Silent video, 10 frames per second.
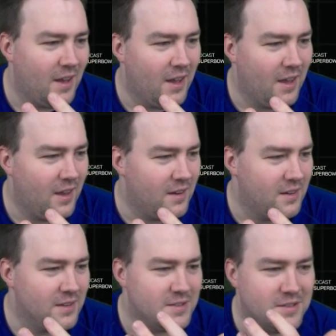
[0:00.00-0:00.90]
In
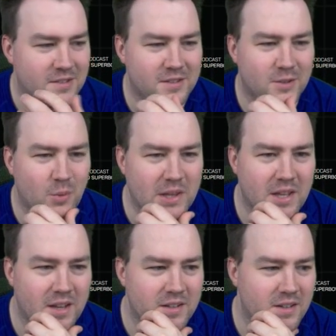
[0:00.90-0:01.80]
his
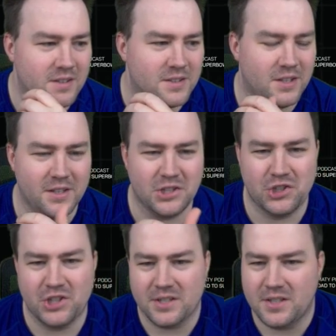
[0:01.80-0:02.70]
28 years, he is
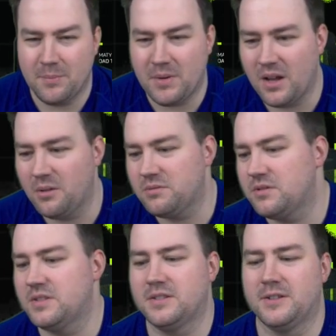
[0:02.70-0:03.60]
just about,
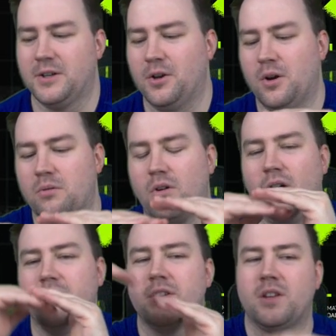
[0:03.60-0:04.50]

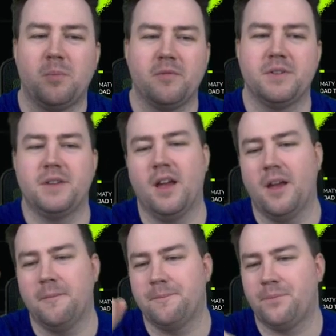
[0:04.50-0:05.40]
on the top of his
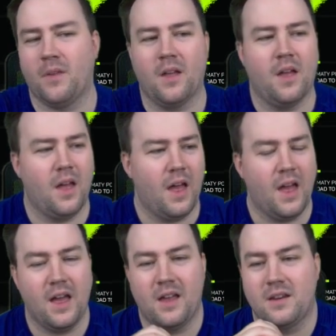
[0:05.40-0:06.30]
game.
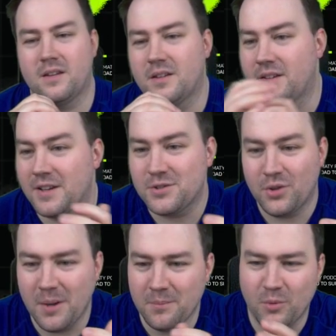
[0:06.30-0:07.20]
And next to
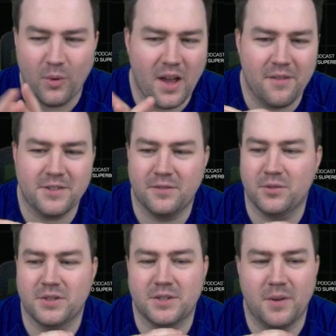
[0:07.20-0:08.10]
him, we have
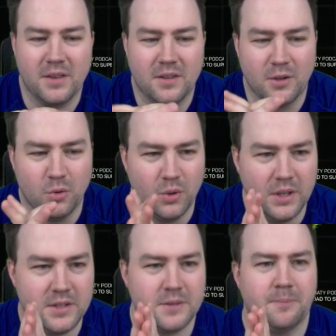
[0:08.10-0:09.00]
Devondre Sweat, who
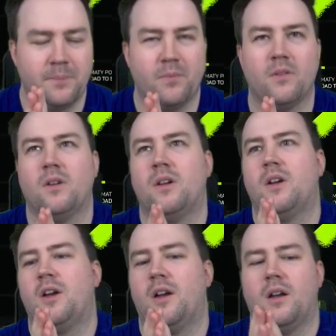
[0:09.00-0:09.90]
is,
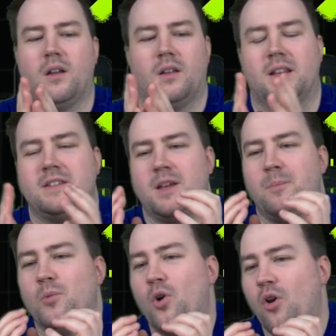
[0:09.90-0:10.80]
let's say,
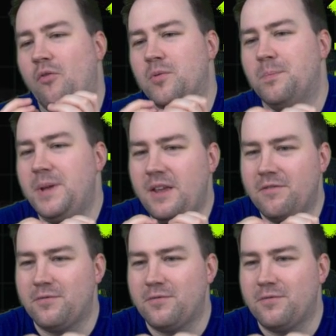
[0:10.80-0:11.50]
more of a beef